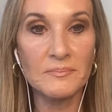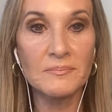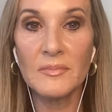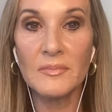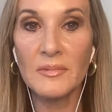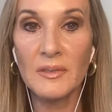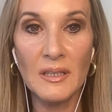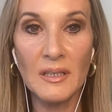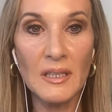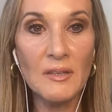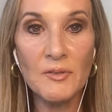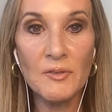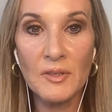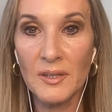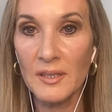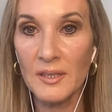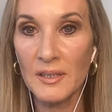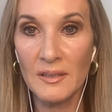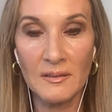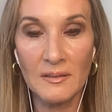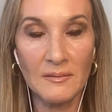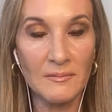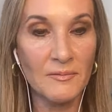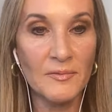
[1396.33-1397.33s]

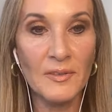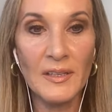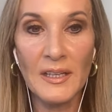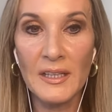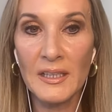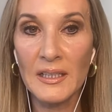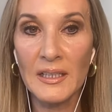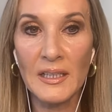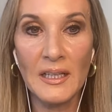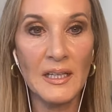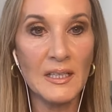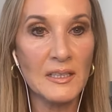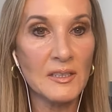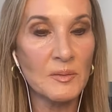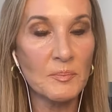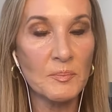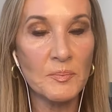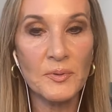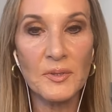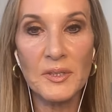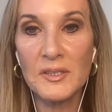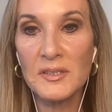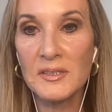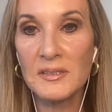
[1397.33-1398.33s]
everything flatlined
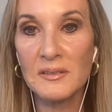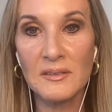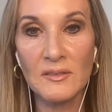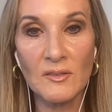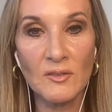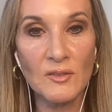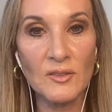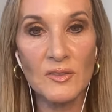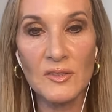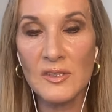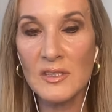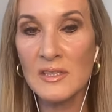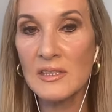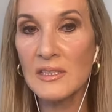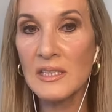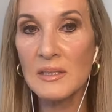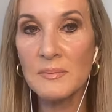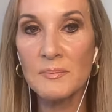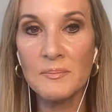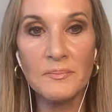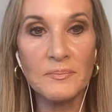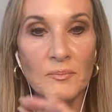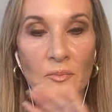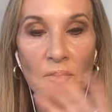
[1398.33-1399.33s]
depressed couldn't sleep
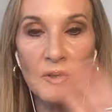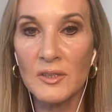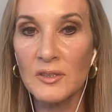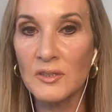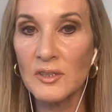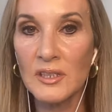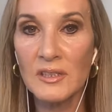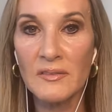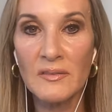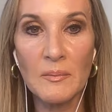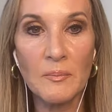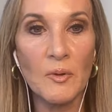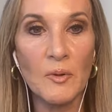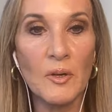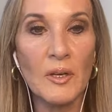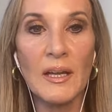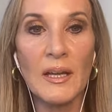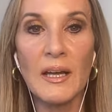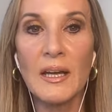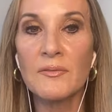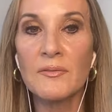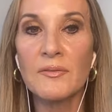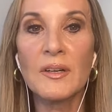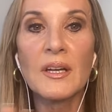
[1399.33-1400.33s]
wanted to give up on
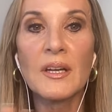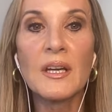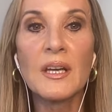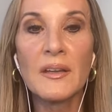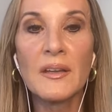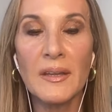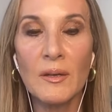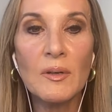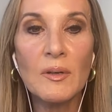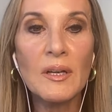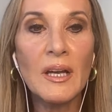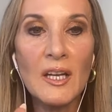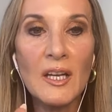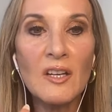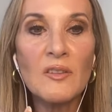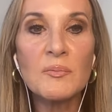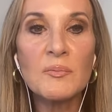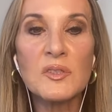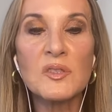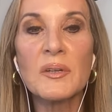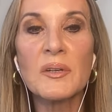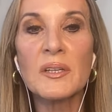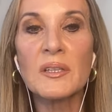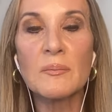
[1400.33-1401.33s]
life they were kind of
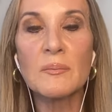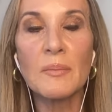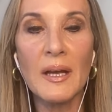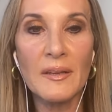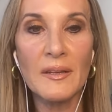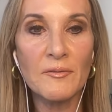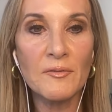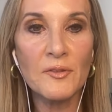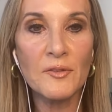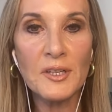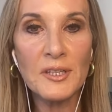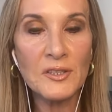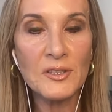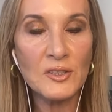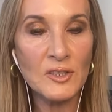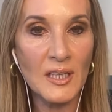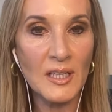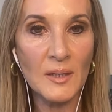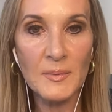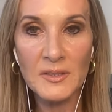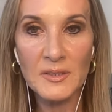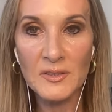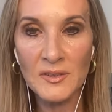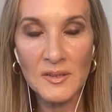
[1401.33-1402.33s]
persuaded by a friend to come
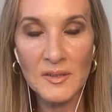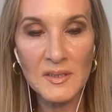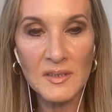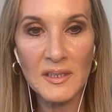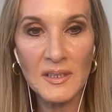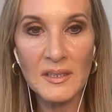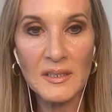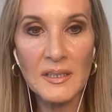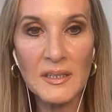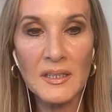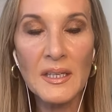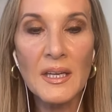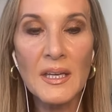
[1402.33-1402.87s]
into the study